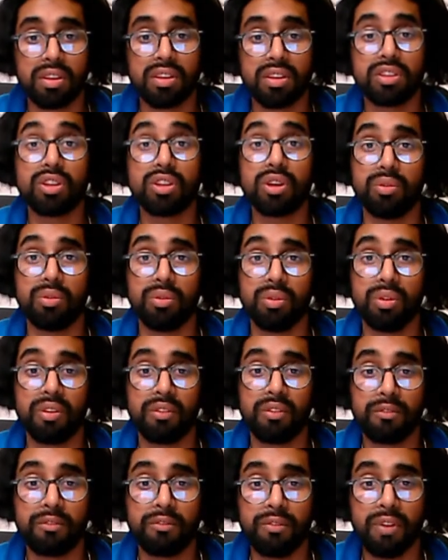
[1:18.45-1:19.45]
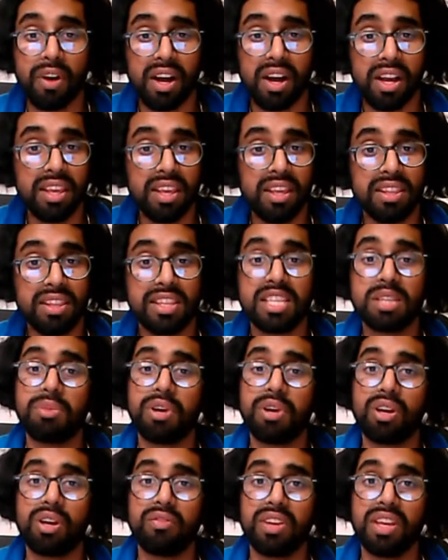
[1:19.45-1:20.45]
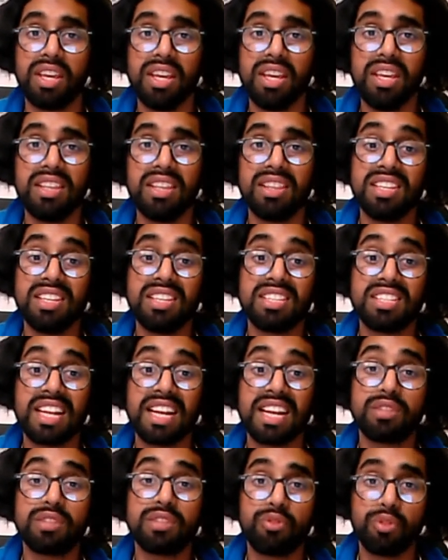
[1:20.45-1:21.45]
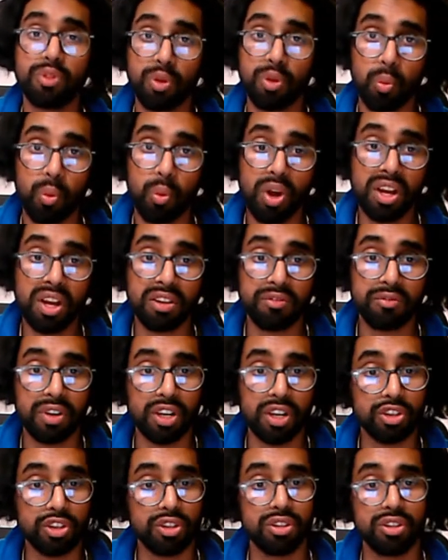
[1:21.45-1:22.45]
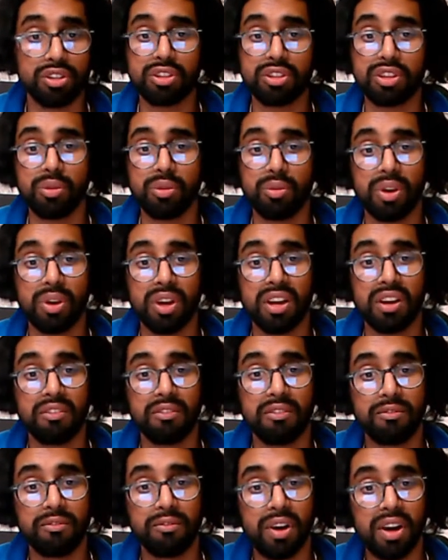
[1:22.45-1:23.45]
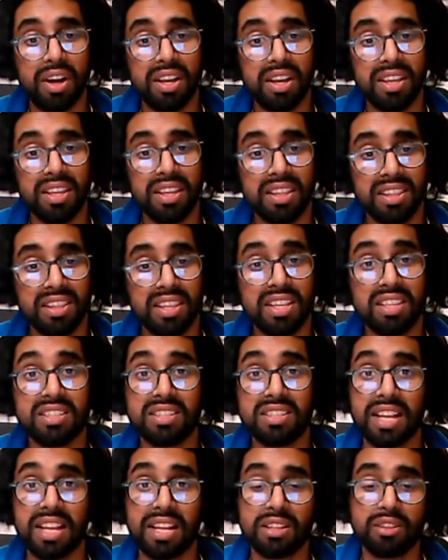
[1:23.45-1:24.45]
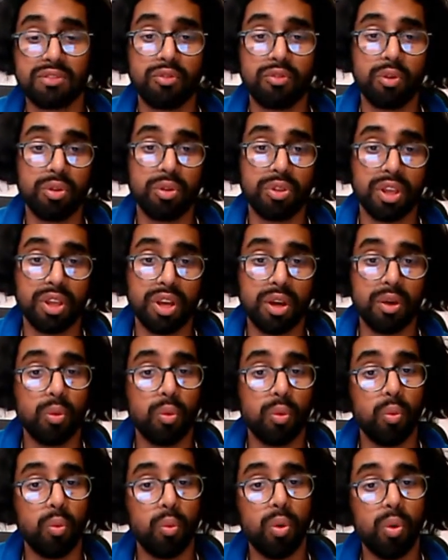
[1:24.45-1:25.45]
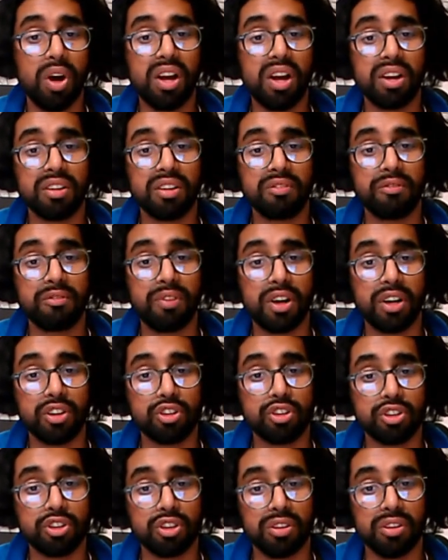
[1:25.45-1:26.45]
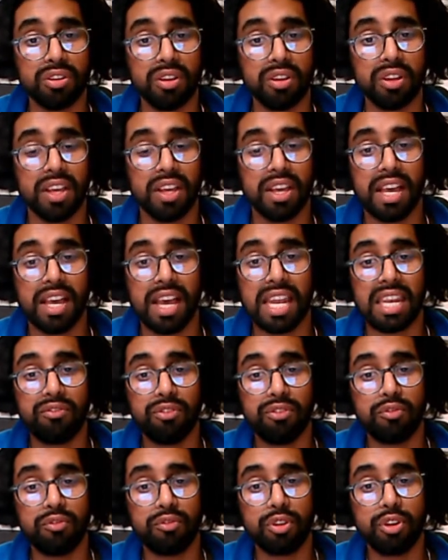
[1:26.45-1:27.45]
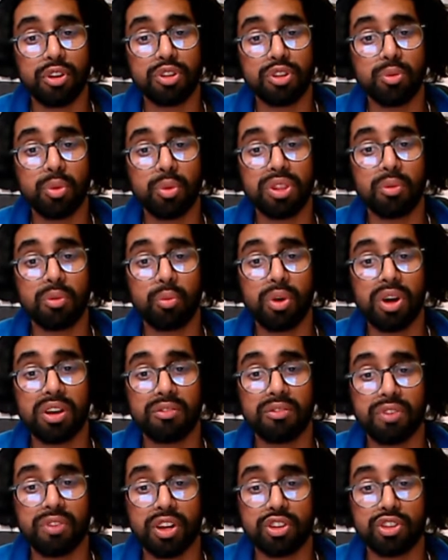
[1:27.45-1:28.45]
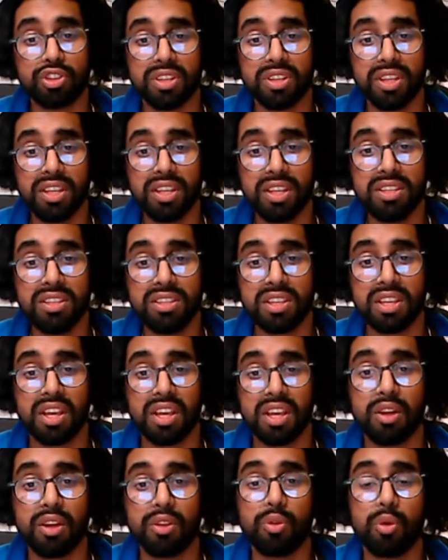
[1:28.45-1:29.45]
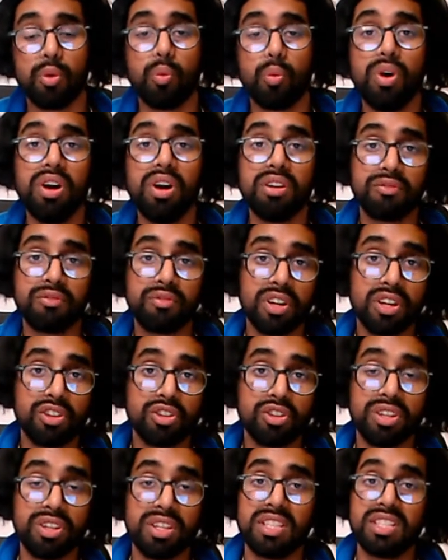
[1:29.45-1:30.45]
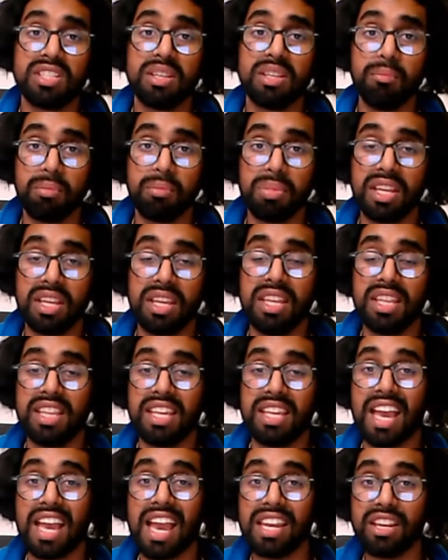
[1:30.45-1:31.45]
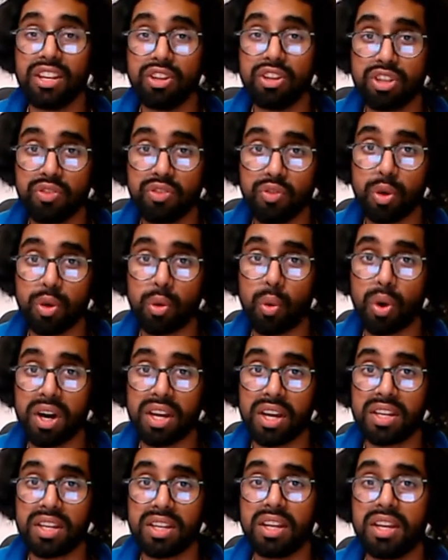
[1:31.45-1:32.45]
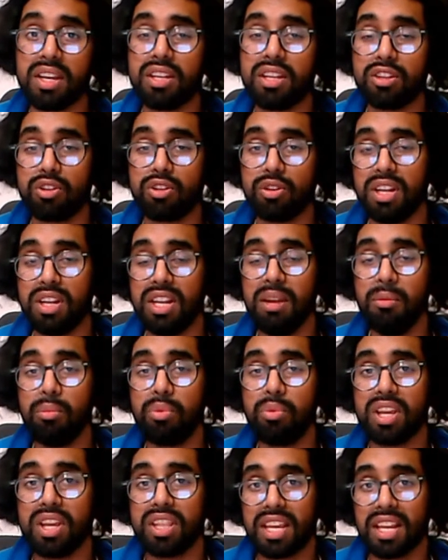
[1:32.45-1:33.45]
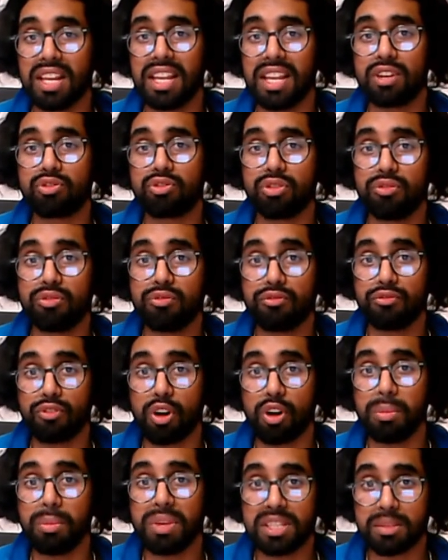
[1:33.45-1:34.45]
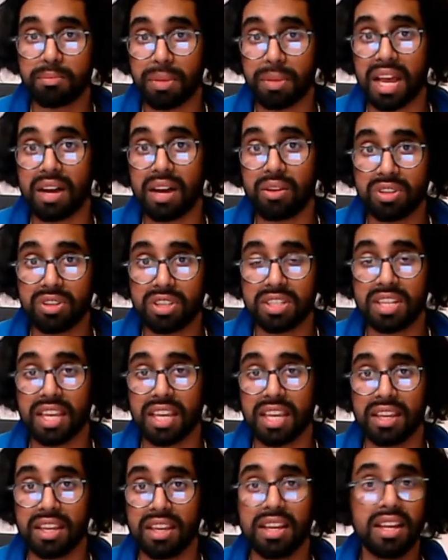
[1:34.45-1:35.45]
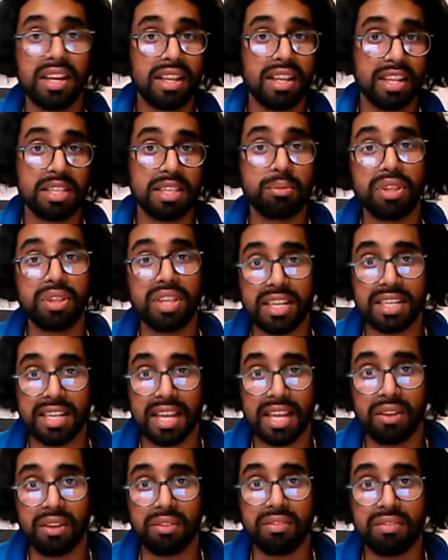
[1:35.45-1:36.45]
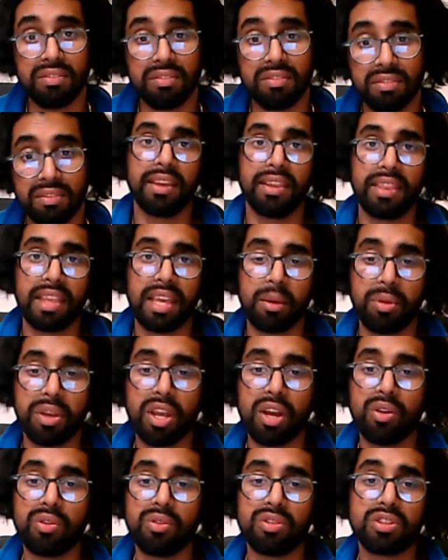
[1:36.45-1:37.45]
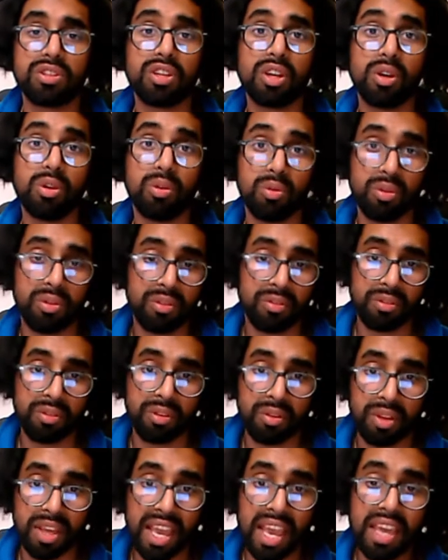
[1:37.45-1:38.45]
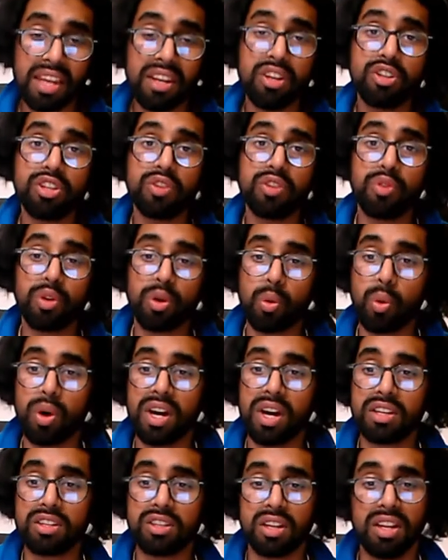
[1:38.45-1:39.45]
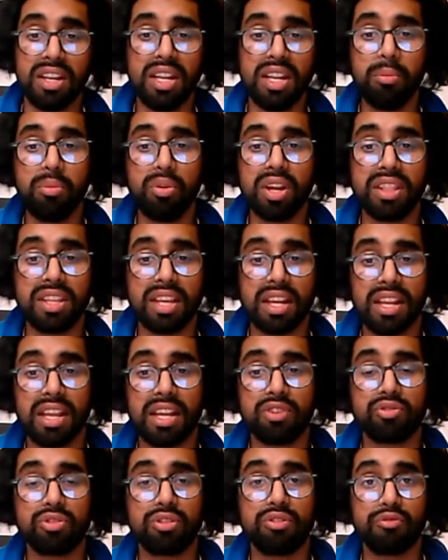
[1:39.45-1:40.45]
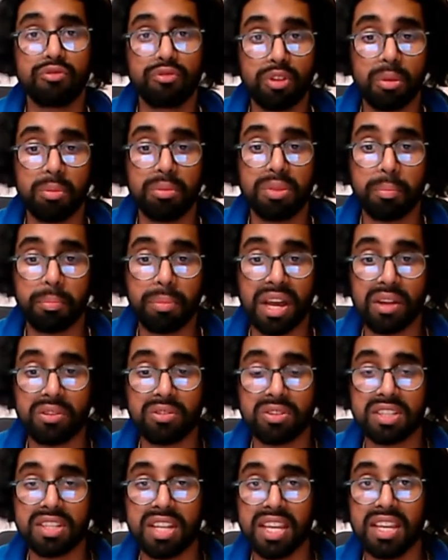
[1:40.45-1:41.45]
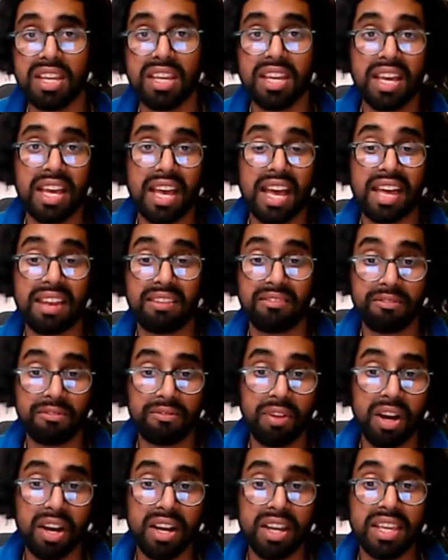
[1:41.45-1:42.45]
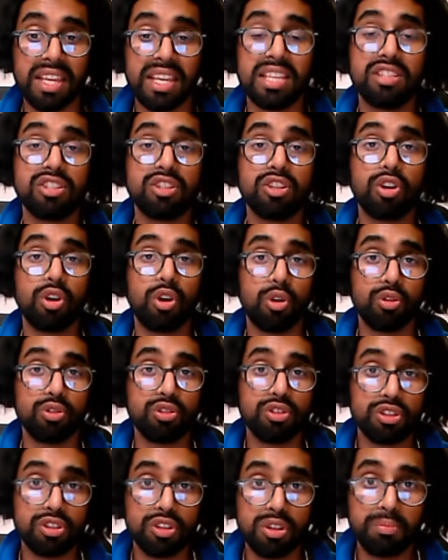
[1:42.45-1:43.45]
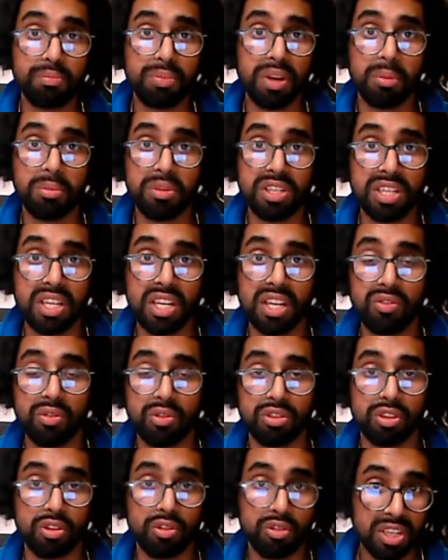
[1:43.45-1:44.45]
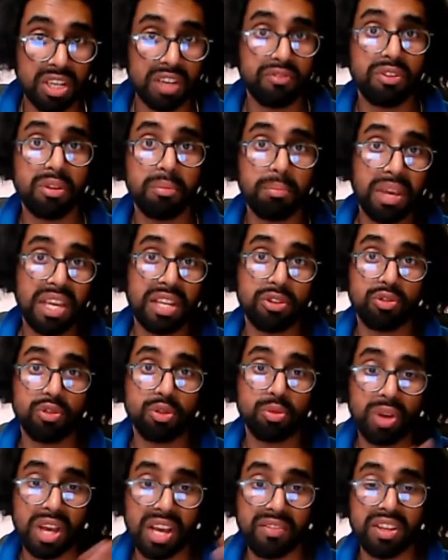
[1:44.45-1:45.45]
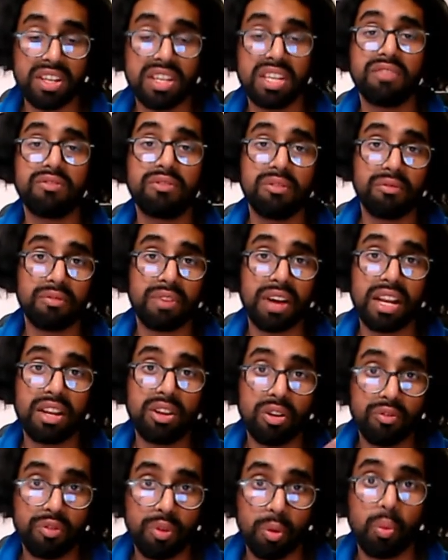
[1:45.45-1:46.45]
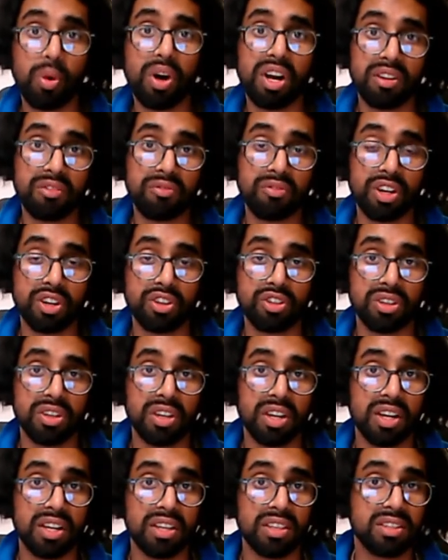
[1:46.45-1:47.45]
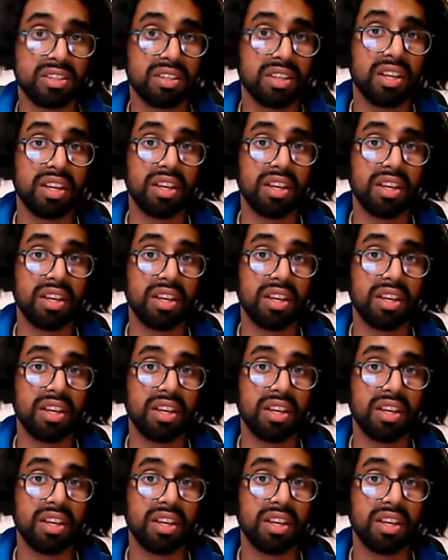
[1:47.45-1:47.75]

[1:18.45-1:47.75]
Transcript: So phi, this bit over here, this stands for the work function. So phi, this stands for the work function. And if you've forgotten what the work function is, the work function is simply the energy required to liberate the electron from its bound state. Let's put that down. There we go. So energy required to liberate the electron from the bound state, and phi is constant per material. So different metals will have a different value of the work function, guys.